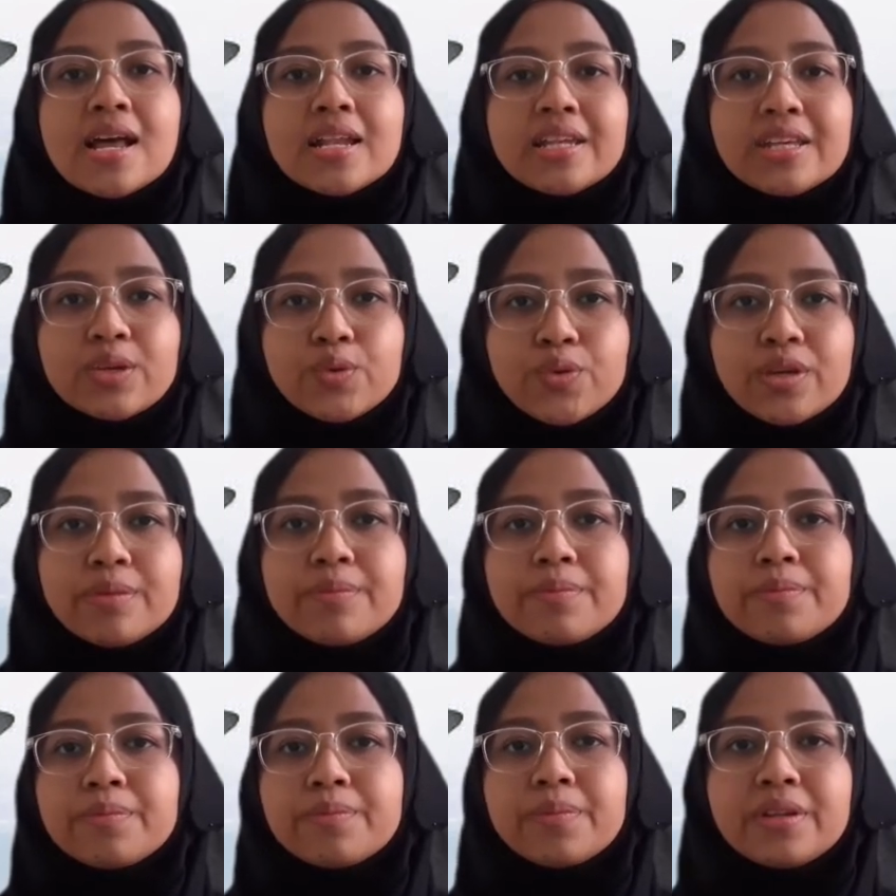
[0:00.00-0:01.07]
liquid
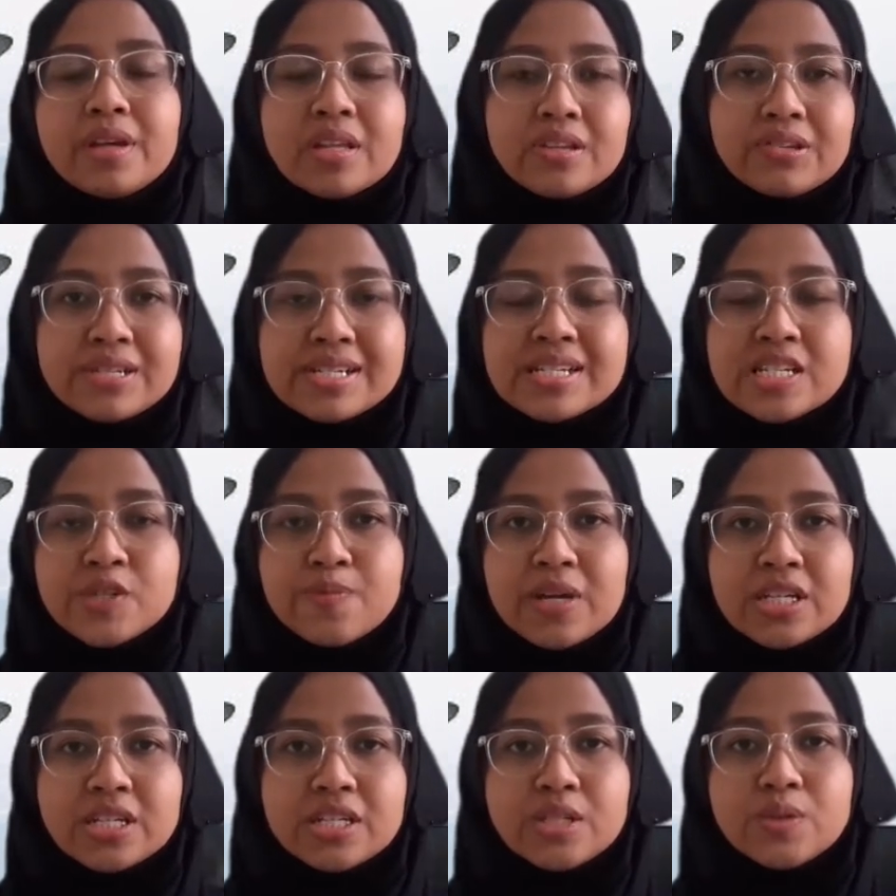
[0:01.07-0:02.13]
penetrate
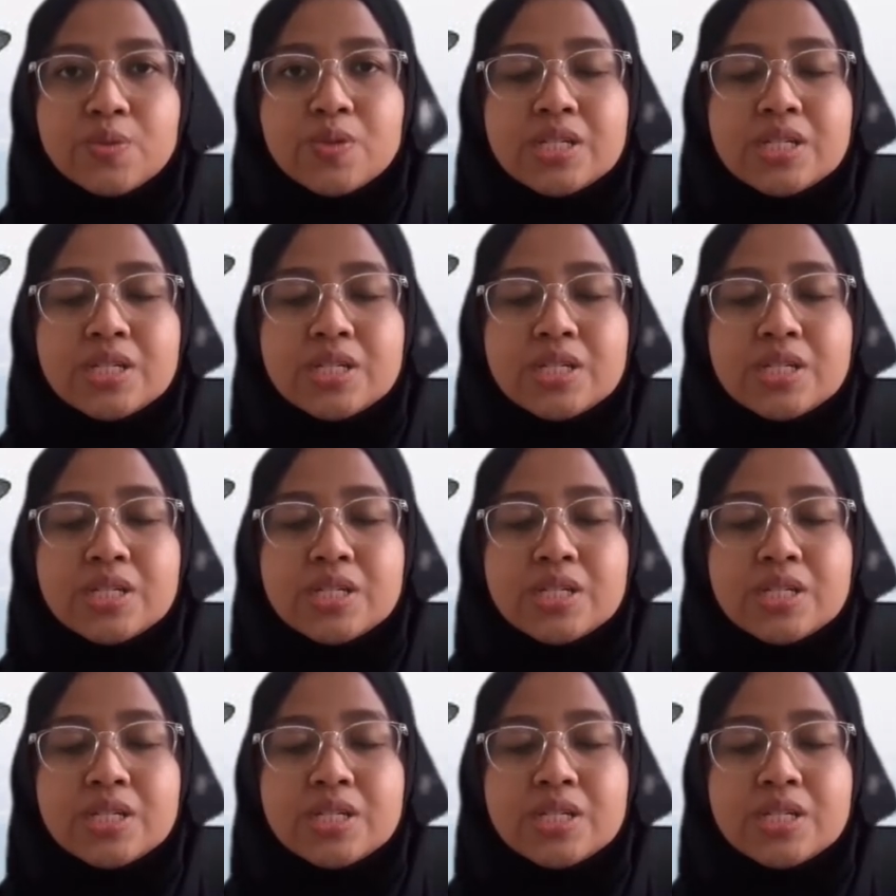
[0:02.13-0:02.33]
inspection,